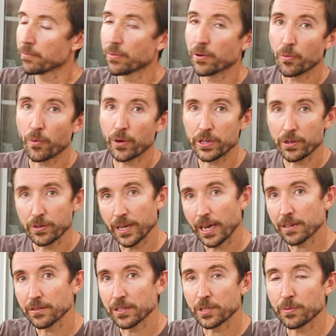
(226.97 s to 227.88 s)
But when you
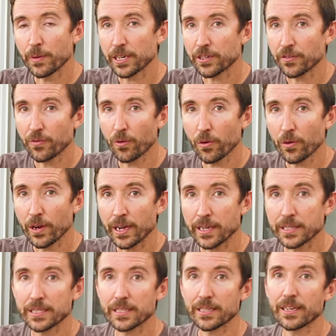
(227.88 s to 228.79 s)
dial this back to
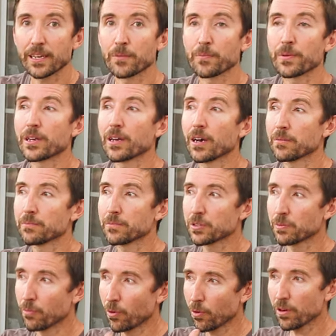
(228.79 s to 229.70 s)
4x, it
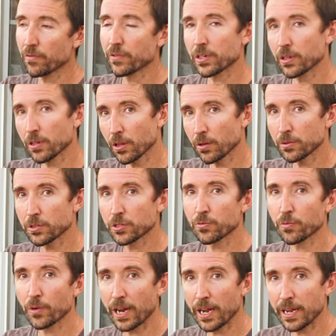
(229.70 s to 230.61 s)
becomes more of a
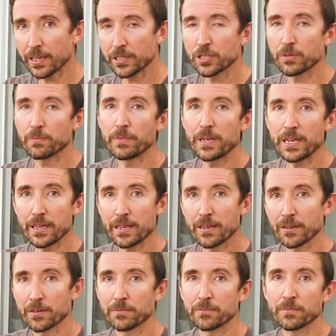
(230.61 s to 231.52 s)
close range,
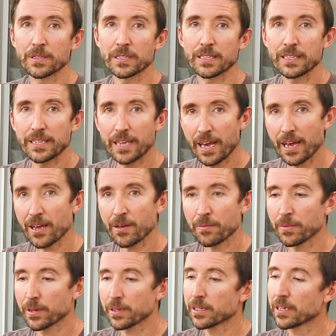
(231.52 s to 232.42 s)
medium
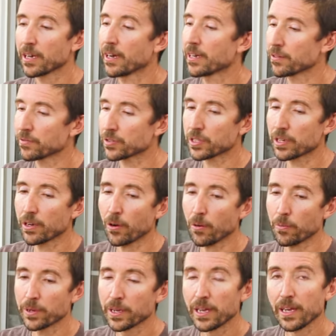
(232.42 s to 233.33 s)
game kind of
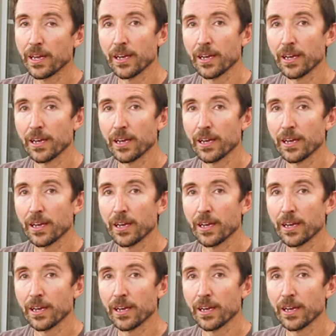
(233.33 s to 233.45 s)
scope.